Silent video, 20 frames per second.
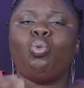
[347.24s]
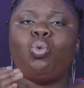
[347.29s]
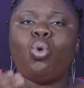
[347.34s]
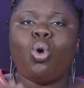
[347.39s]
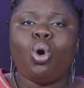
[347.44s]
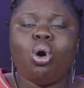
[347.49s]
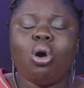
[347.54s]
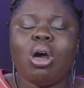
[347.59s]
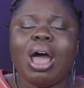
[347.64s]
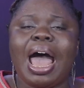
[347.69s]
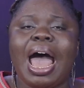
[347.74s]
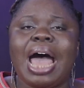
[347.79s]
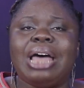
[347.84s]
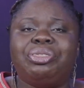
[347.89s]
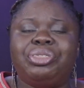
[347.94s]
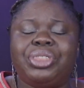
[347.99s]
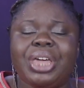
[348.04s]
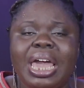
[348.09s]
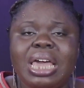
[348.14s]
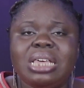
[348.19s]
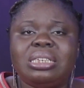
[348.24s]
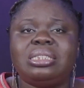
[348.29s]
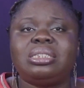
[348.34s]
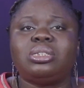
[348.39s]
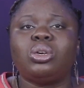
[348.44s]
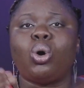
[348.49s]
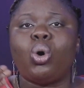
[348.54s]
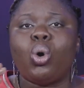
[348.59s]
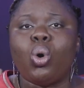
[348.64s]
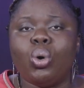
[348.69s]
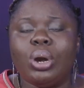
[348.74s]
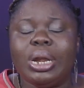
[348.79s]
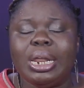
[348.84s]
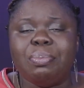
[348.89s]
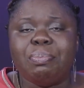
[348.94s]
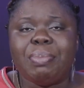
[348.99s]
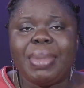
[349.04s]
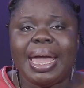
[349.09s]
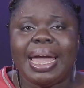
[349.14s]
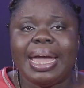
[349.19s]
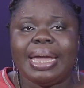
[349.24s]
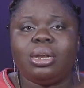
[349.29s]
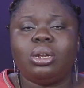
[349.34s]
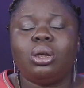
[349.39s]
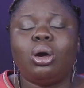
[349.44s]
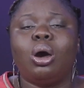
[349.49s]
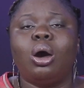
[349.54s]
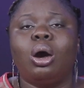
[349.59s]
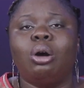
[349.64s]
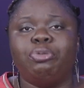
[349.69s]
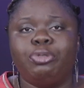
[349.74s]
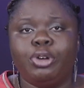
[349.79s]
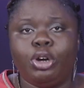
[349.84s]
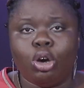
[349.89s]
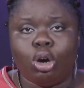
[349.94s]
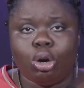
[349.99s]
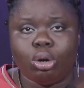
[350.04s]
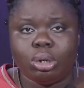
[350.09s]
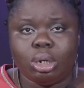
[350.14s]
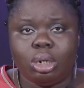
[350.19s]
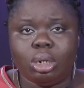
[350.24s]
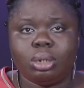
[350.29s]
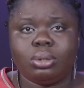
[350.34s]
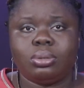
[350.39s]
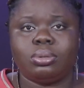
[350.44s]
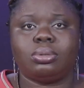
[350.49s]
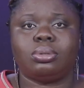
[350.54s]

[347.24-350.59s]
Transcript: Who are these holy men of God?